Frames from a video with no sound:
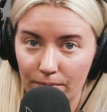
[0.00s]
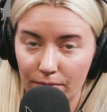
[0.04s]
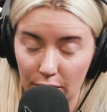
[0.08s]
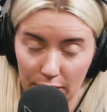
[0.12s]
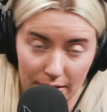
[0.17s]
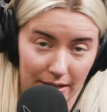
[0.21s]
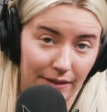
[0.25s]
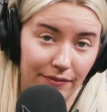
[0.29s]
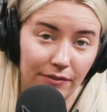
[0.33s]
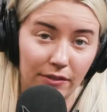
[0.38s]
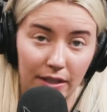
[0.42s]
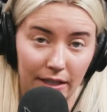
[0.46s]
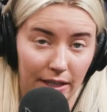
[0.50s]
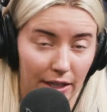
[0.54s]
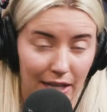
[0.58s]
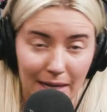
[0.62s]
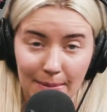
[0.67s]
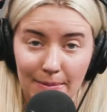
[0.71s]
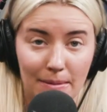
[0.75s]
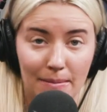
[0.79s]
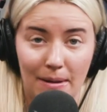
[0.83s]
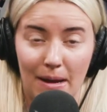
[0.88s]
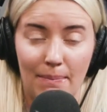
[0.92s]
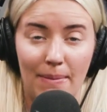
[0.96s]
They're definitely going
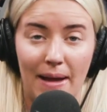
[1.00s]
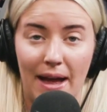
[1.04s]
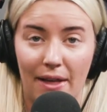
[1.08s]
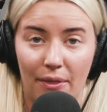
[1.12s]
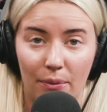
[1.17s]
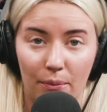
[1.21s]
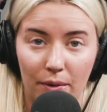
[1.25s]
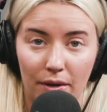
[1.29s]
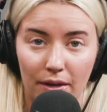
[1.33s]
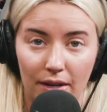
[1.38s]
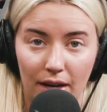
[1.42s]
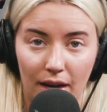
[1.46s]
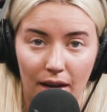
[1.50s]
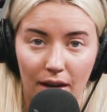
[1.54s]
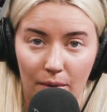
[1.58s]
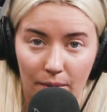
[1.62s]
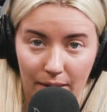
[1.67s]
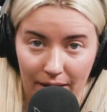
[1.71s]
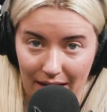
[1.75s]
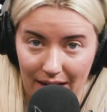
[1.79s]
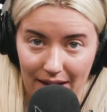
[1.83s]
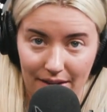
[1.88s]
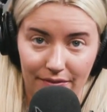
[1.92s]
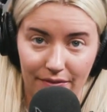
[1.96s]
to be my path one day. I
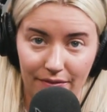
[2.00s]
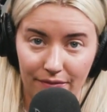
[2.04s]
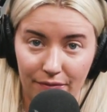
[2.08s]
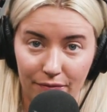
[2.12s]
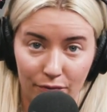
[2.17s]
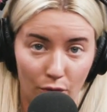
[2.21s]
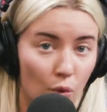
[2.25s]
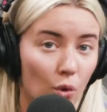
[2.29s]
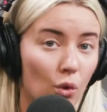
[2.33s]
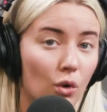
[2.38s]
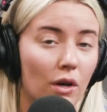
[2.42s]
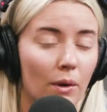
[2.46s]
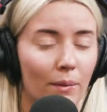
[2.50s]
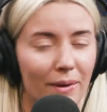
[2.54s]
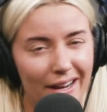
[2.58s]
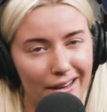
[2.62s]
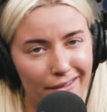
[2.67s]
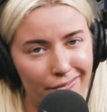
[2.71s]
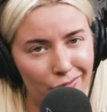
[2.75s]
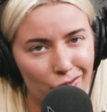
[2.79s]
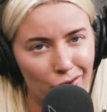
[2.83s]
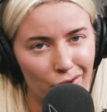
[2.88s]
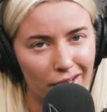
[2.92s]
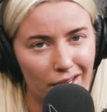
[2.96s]
want to have
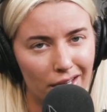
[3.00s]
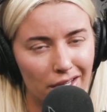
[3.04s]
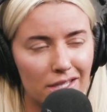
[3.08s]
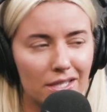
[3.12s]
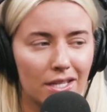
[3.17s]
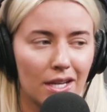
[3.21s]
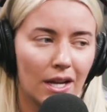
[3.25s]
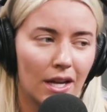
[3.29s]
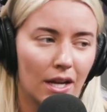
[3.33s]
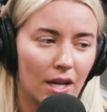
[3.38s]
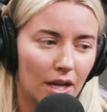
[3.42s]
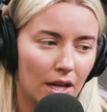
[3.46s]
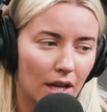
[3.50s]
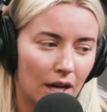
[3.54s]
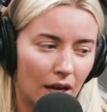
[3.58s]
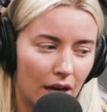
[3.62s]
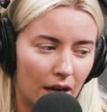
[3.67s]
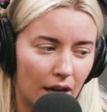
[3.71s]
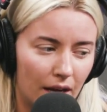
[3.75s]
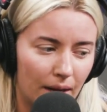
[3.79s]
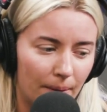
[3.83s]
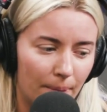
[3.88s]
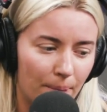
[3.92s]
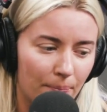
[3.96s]
four kids.
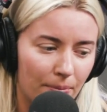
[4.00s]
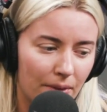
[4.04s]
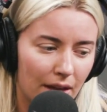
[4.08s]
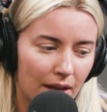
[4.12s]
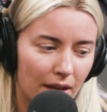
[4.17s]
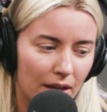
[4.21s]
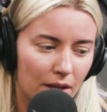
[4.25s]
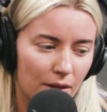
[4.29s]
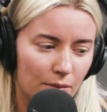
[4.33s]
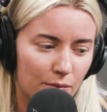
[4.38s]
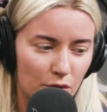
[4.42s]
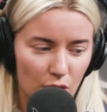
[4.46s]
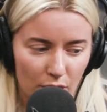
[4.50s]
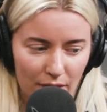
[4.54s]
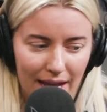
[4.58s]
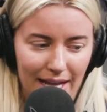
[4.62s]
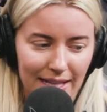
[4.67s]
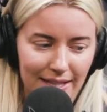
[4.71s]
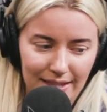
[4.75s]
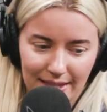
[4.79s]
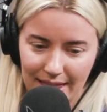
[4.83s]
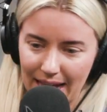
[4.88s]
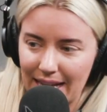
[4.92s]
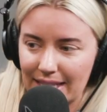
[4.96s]
So
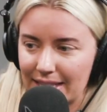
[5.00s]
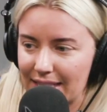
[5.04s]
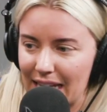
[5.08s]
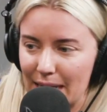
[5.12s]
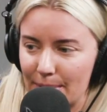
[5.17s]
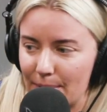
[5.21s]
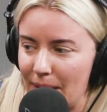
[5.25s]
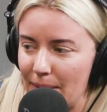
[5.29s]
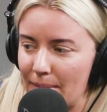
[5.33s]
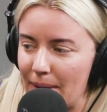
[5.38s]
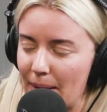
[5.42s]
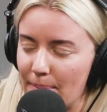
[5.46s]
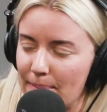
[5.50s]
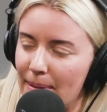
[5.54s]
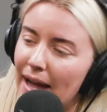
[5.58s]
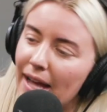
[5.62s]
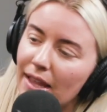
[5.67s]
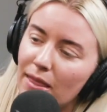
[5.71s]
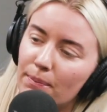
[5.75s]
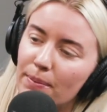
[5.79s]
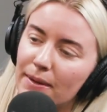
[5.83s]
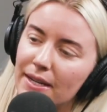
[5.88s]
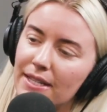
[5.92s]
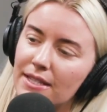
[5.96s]
that's going to be my
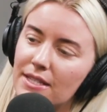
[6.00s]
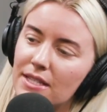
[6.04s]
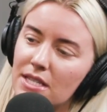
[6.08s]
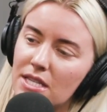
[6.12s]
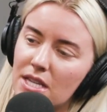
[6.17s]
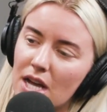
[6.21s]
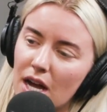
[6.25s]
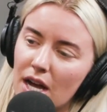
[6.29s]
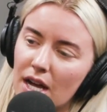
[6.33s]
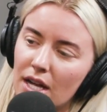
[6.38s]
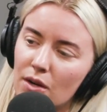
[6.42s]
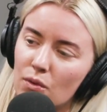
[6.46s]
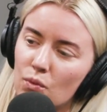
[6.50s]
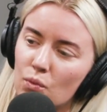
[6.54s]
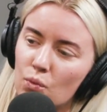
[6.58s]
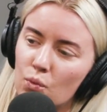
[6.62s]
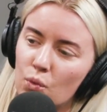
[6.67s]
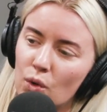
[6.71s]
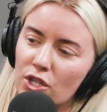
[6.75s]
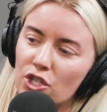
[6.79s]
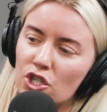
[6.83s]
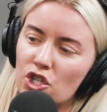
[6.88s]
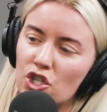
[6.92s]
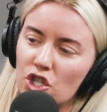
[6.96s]
path, but it's not
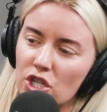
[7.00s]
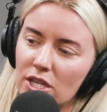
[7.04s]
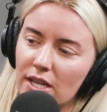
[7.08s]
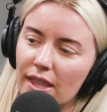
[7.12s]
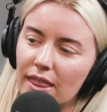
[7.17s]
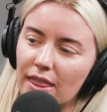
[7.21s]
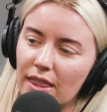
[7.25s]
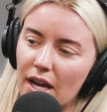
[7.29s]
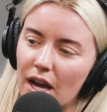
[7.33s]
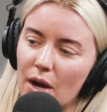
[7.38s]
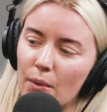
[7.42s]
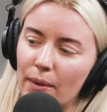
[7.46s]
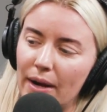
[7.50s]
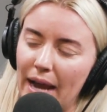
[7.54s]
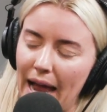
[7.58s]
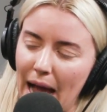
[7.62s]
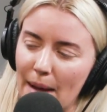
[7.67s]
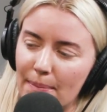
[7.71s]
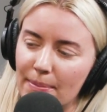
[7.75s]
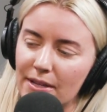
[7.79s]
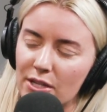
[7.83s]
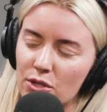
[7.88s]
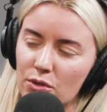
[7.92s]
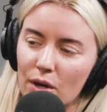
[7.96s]
what she thought would
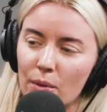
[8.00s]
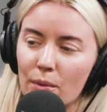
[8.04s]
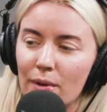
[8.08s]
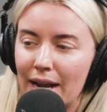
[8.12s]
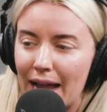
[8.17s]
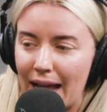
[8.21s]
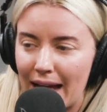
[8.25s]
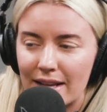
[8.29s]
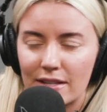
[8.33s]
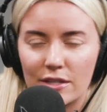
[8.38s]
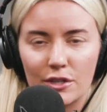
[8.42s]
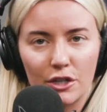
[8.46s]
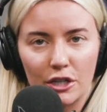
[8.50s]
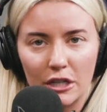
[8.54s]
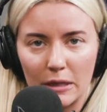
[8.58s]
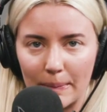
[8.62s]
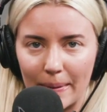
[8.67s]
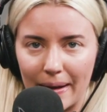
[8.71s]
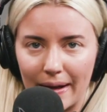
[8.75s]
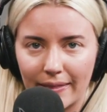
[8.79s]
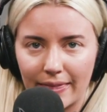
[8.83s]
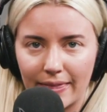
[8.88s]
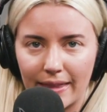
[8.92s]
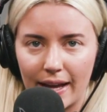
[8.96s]
happen. So I want to ask her
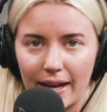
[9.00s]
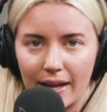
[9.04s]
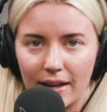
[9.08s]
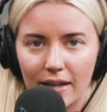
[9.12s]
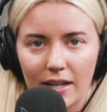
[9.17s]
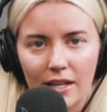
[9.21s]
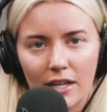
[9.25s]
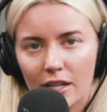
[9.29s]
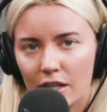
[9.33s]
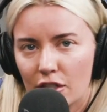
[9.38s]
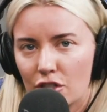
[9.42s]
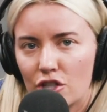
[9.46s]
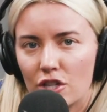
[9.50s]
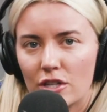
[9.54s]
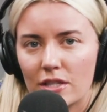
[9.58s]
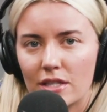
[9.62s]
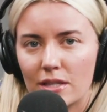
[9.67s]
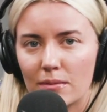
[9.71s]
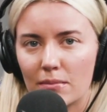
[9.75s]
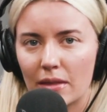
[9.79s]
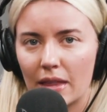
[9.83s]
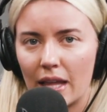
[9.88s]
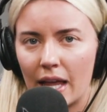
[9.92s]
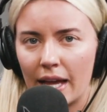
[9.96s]
about that. Just
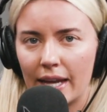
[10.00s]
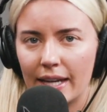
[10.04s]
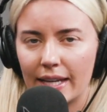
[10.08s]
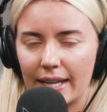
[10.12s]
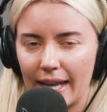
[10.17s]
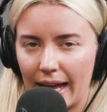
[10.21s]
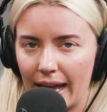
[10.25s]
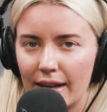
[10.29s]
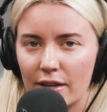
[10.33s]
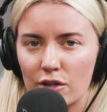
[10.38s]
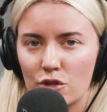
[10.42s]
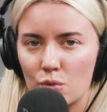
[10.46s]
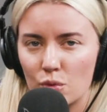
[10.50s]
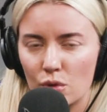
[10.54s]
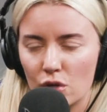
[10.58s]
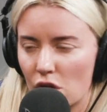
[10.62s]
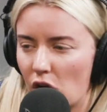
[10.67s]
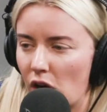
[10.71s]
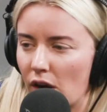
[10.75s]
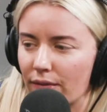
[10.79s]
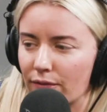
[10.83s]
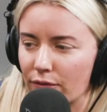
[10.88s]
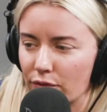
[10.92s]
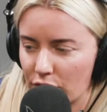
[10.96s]
some light, casual
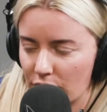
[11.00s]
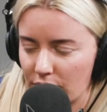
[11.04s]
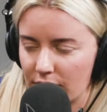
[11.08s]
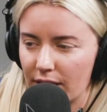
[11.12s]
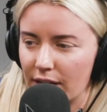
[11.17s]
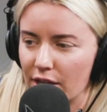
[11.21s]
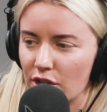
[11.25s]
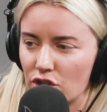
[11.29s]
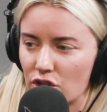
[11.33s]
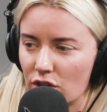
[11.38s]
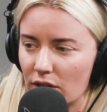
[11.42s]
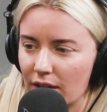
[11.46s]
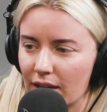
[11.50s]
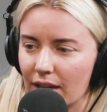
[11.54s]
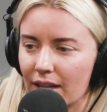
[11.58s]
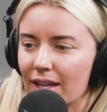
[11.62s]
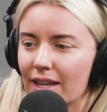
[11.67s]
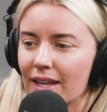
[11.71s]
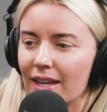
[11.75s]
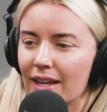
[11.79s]
conversation.